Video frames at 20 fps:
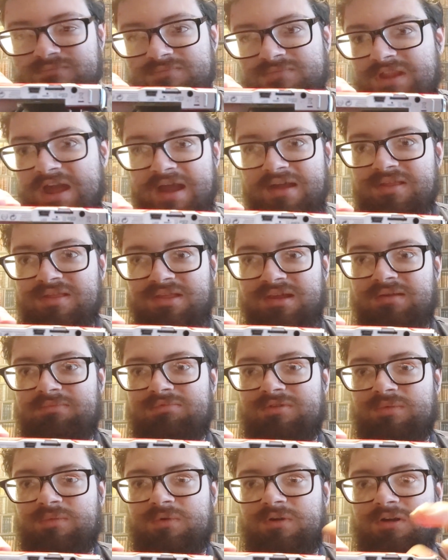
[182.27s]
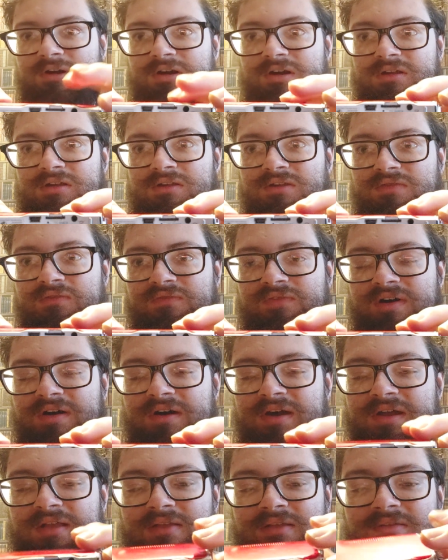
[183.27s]
That seemed to work just
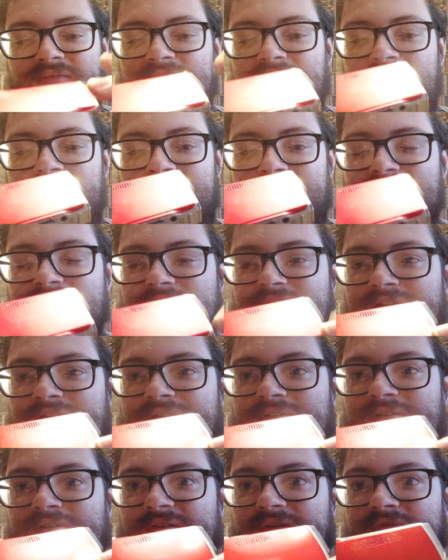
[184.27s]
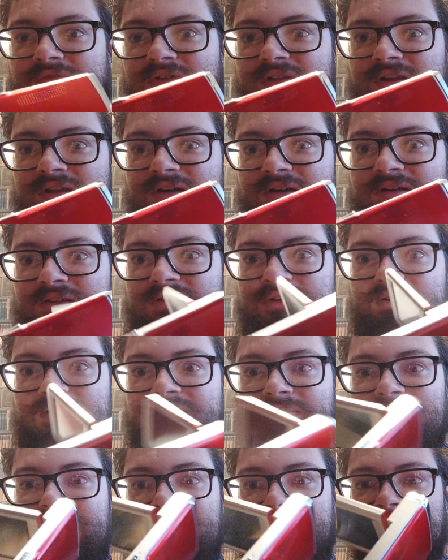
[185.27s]
fine. Camera turned off and then I could turn
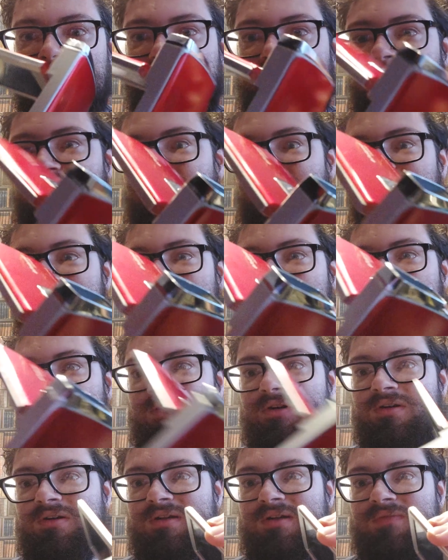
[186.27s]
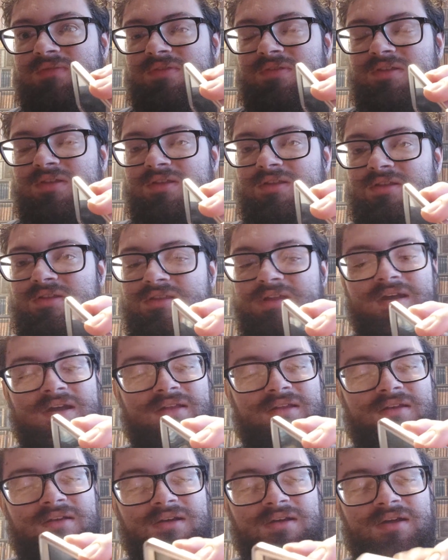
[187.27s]
it back on, and it's worked ever since then.